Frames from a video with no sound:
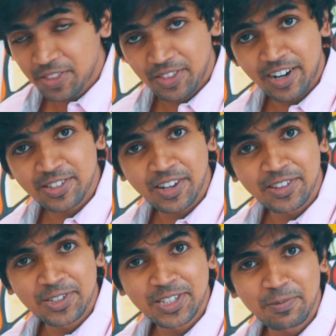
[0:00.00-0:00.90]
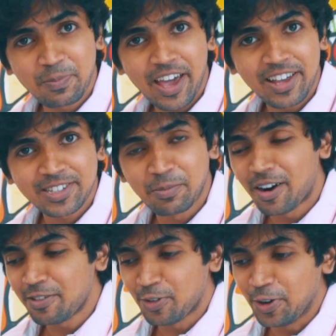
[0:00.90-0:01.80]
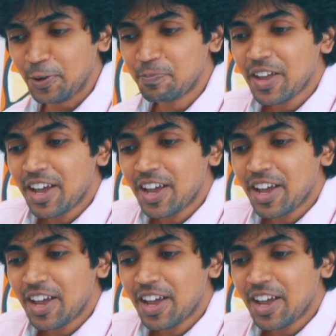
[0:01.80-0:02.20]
There's another sip ASMR for you.